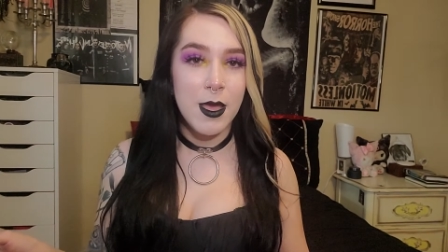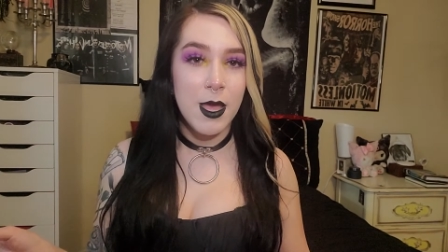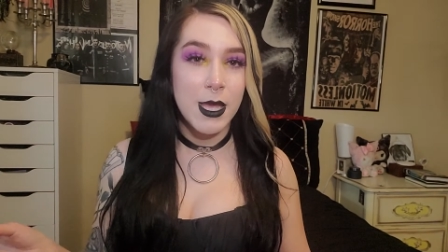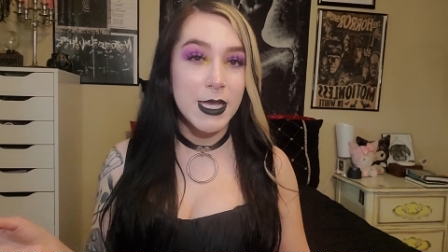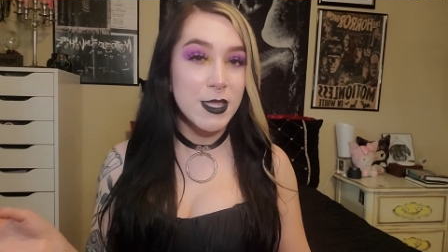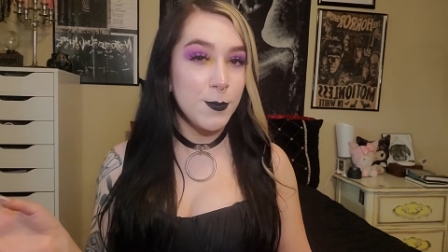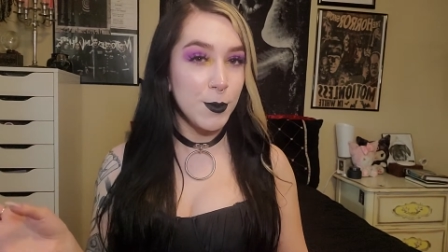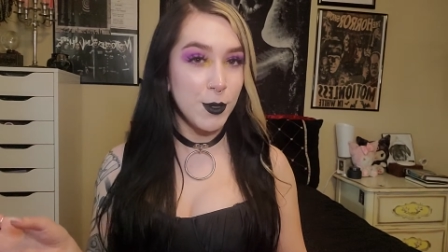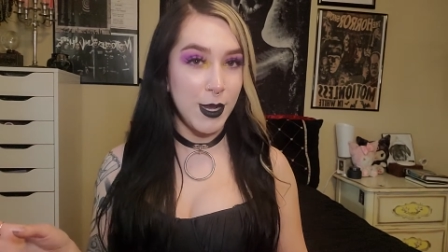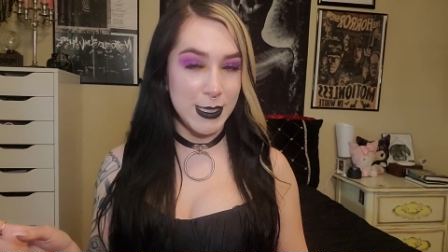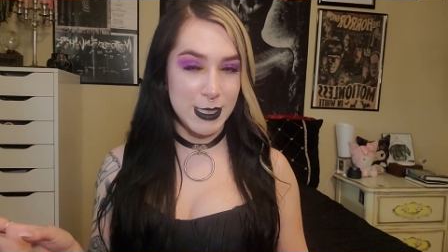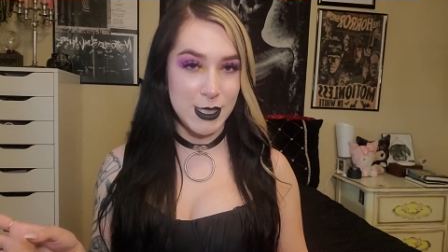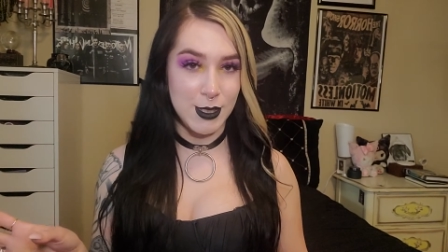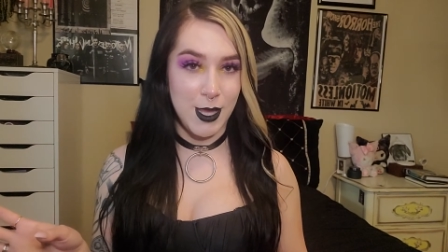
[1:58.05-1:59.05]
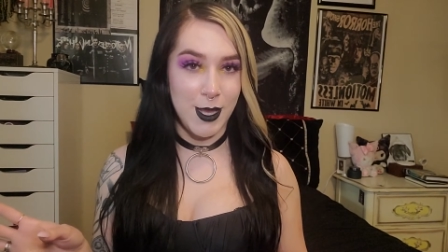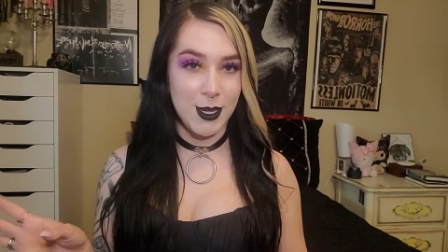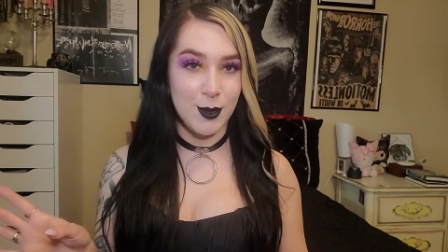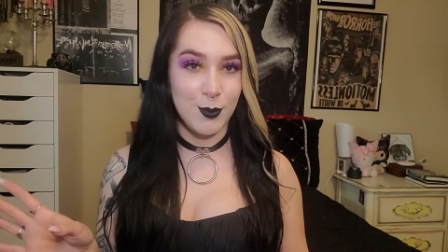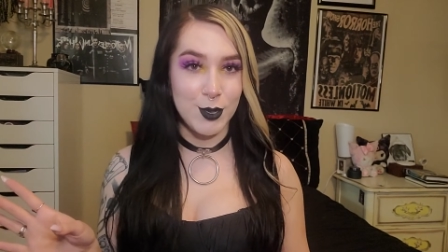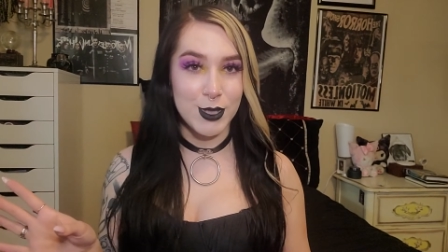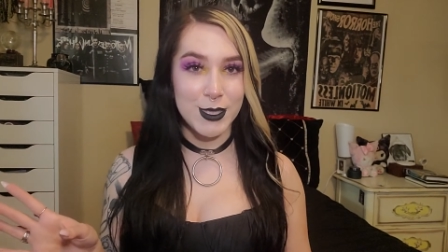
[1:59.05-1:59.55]
it's progressed a lot and
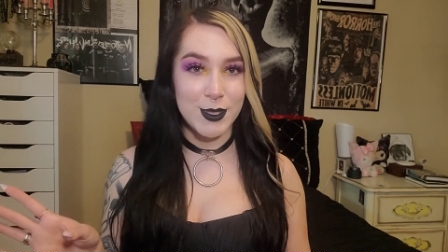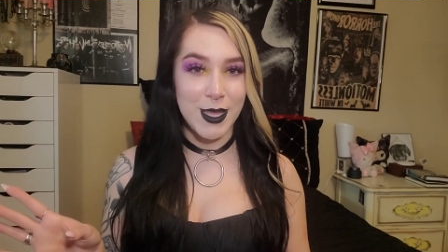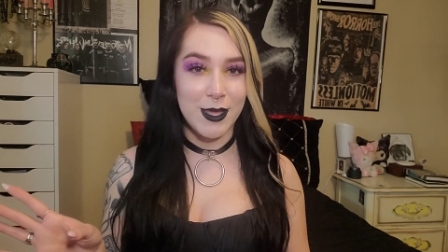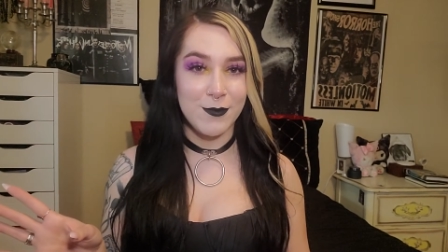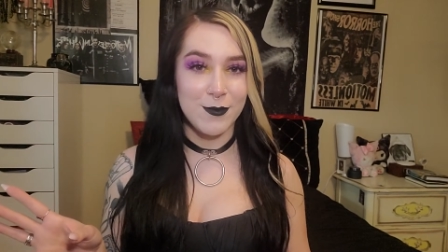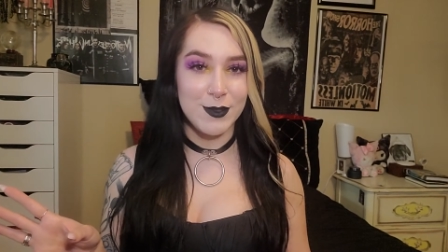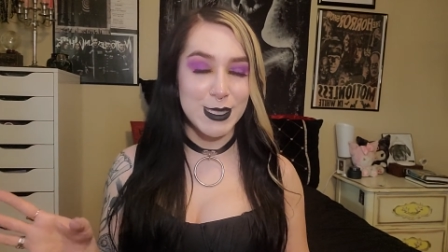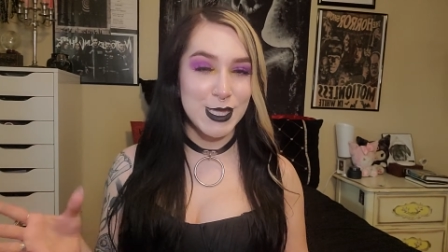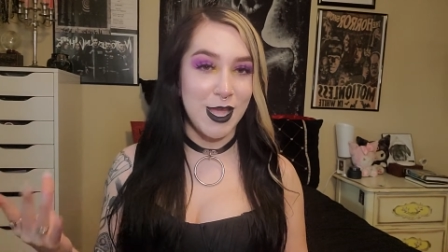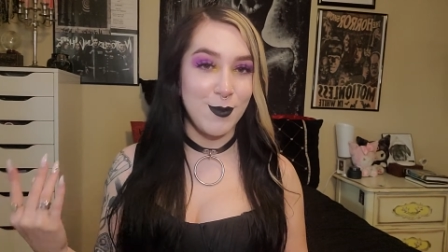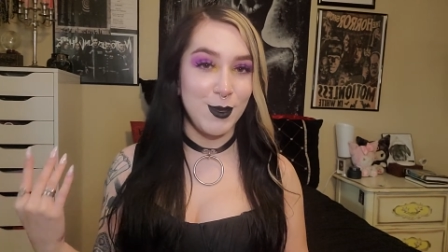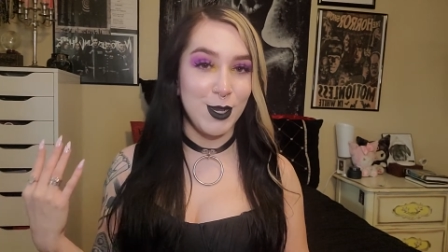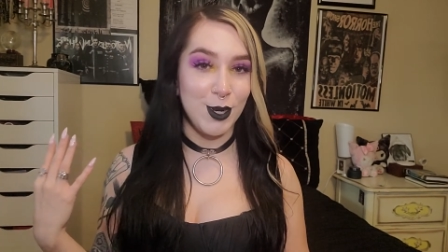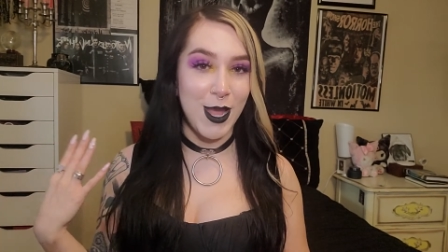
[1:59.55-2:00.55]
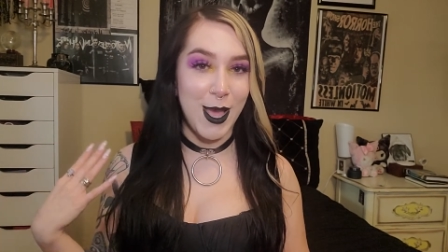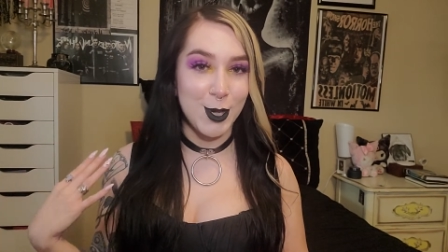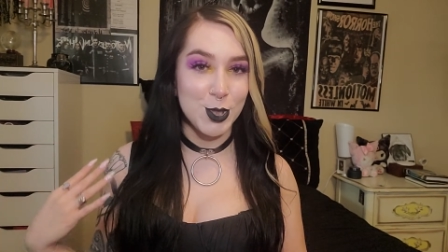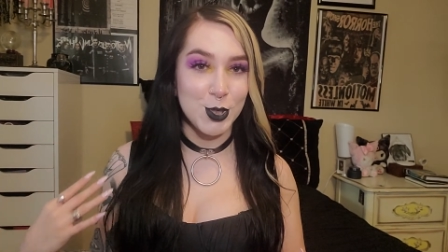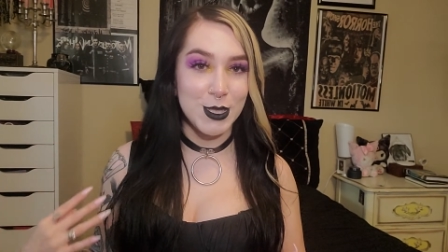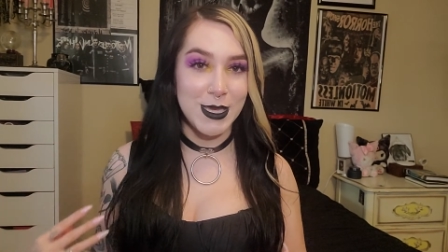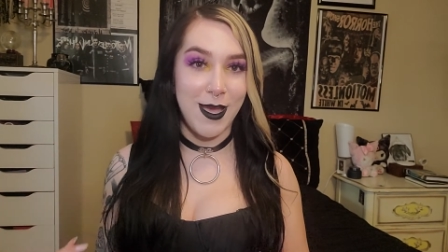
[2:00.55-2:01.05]
I'm really glad for this time of year to
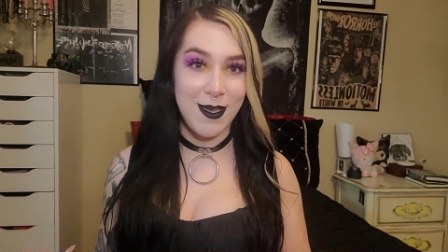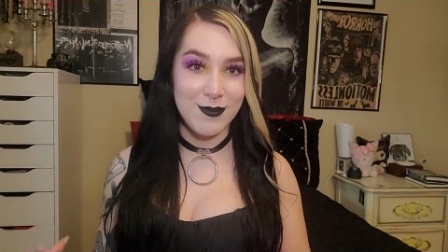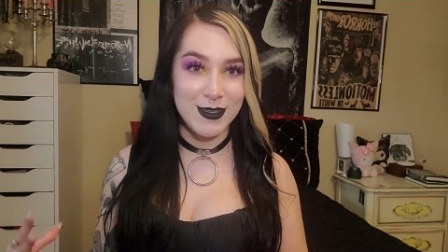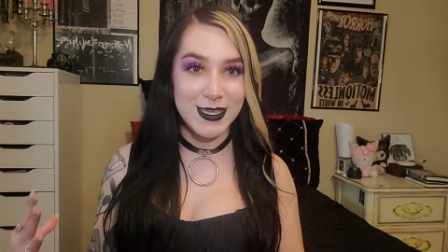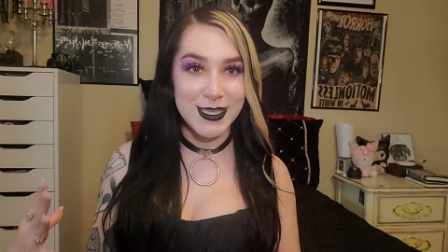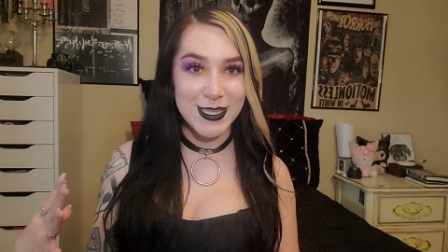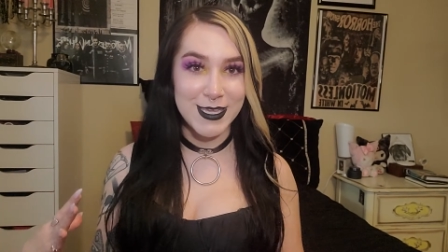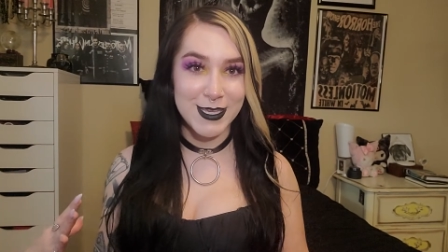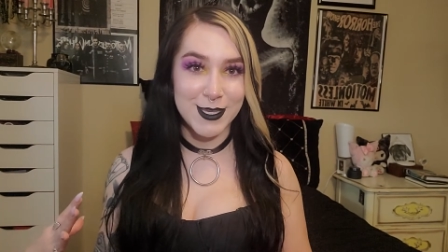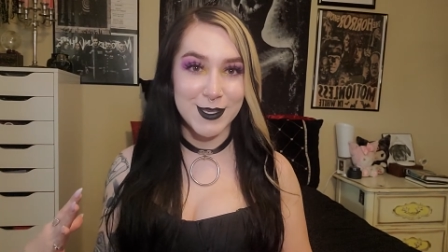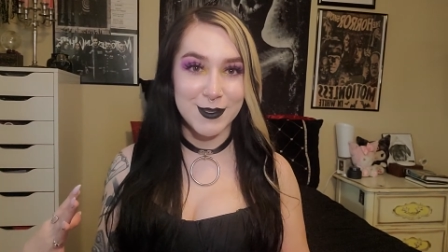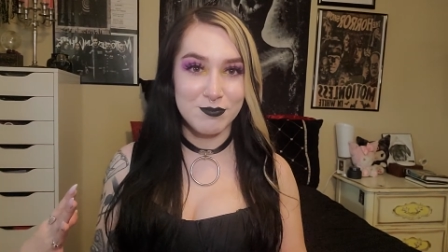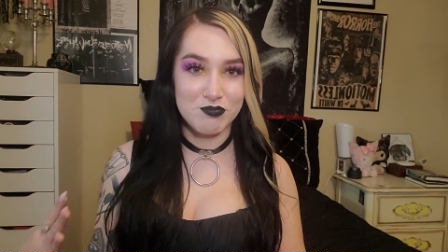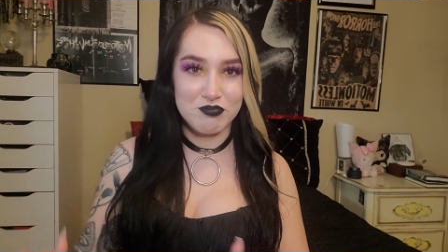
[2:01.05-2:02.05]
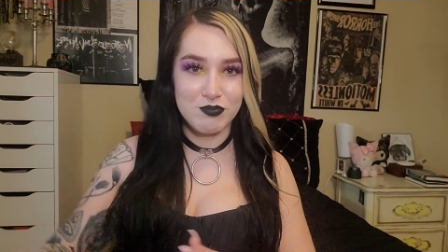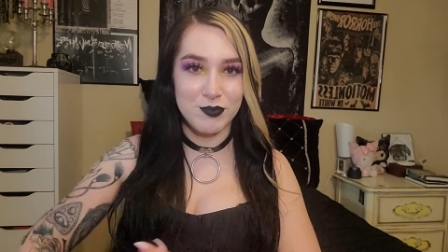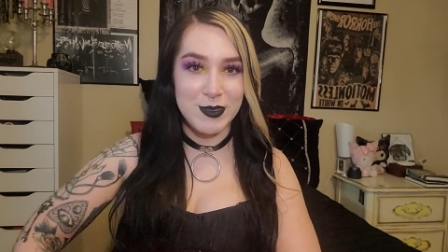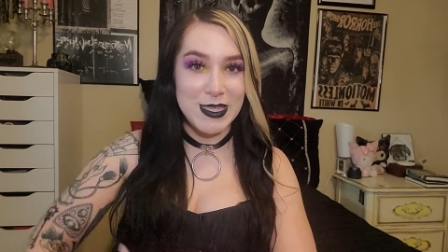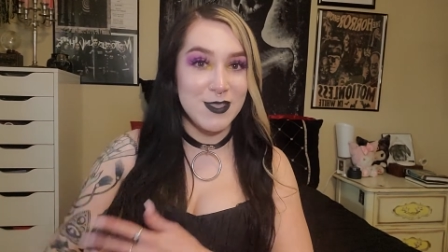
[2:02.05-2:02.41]
actually have it like this